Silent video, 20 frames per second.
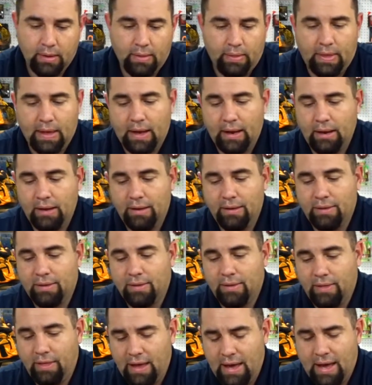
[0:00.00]
that
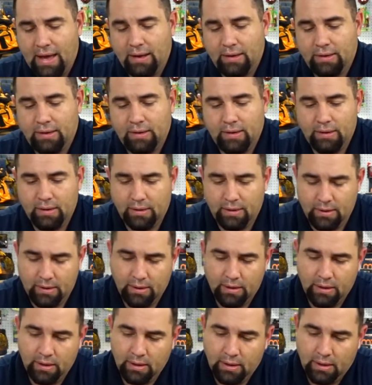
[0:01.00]
is that.
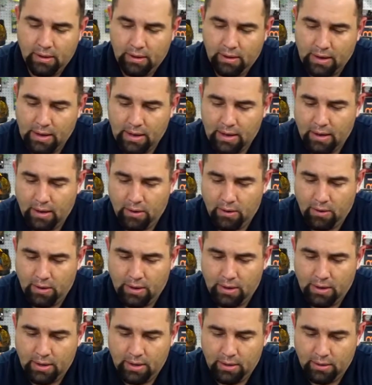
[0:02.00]

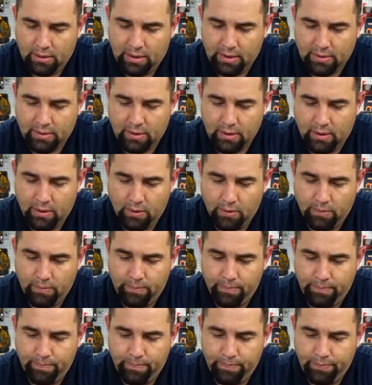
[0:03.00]
Now let's go.
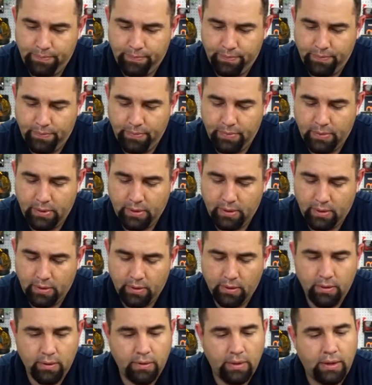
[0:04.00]

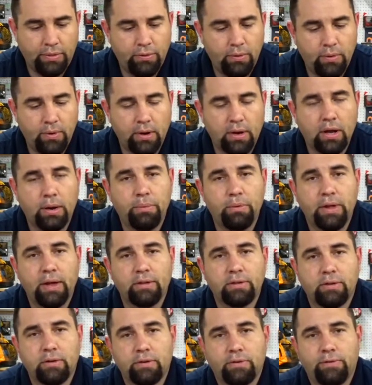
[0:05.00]
They threw in a couple
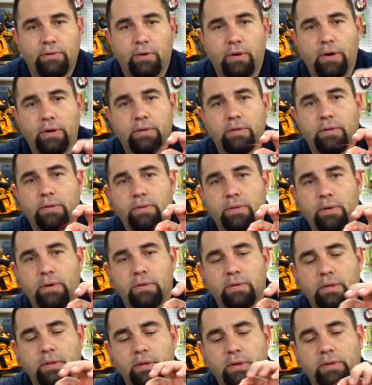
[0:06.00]
extras for us. Throw
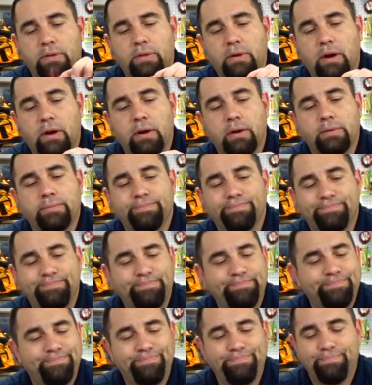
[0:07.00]
us a little skirt,
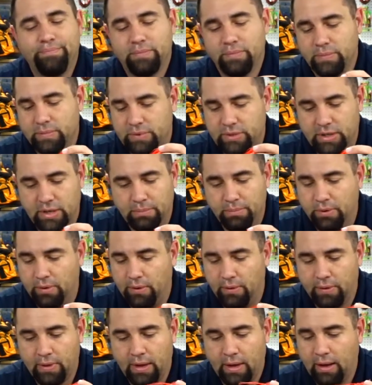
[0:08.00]
cheap
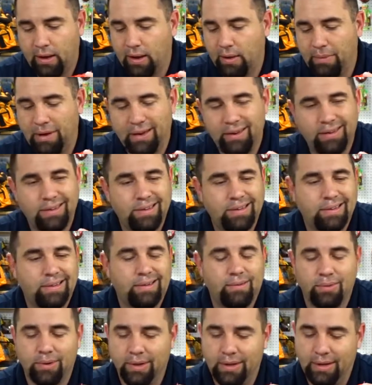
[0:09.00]
little thing. I mean,
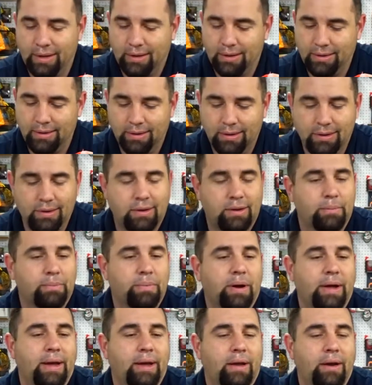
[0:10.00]
really, you could
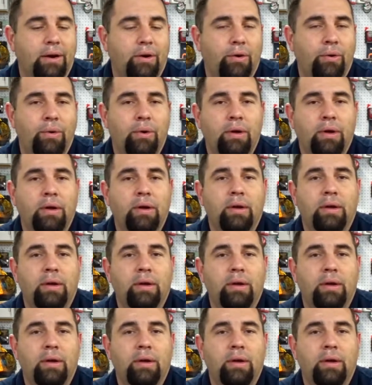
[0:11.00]
probably go